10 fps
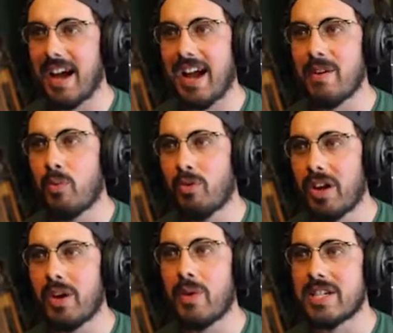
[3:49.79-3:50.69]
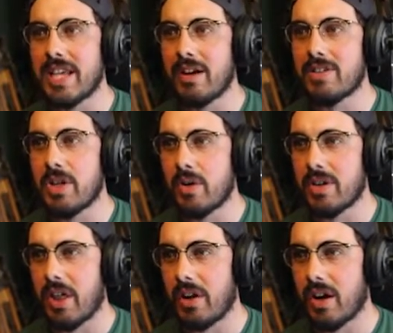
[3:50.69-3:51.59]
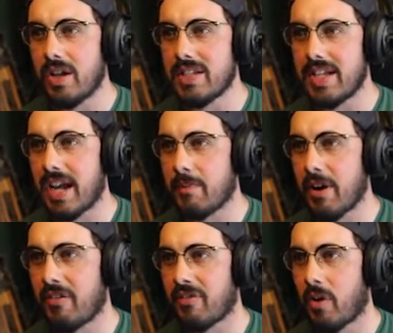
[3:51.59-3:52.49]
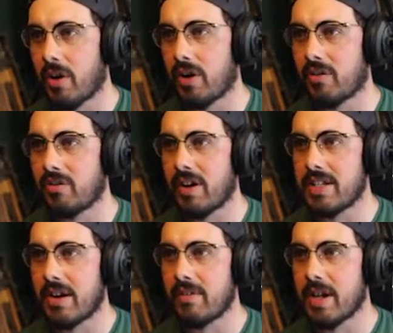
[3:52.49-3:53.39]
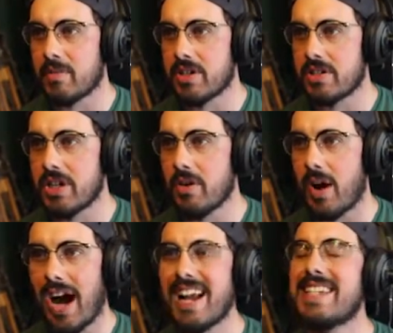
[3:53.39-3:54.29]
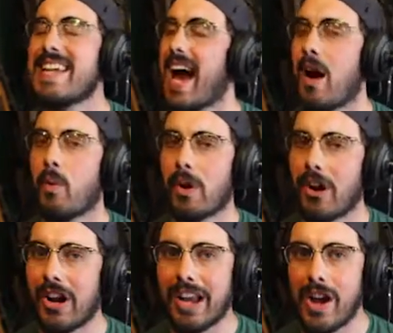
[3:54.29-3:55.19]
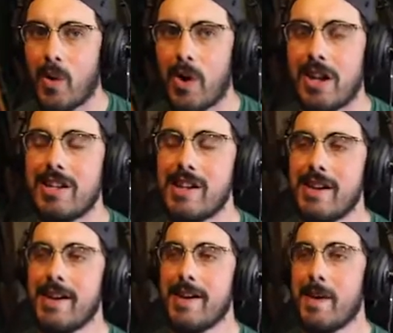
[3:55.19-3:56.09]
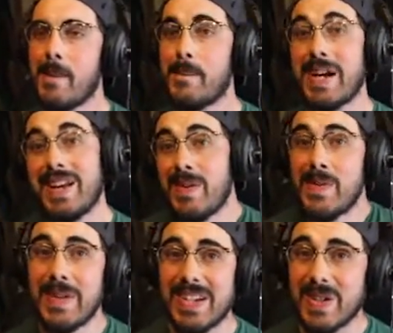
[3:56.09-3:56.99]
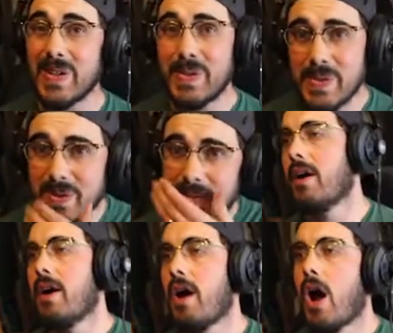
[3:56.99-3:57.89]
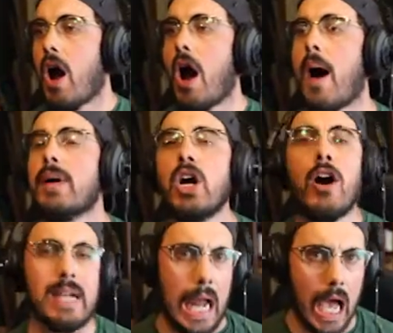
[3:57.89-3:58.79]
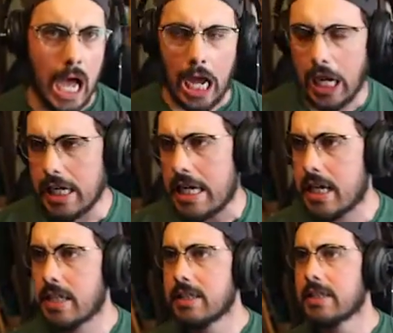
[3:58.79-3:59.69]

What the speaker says: I really wish they would do another Undead Nightmare for Red Dead Redemption 2. I doubt we're gonna get one, but it would be cool. Moving on.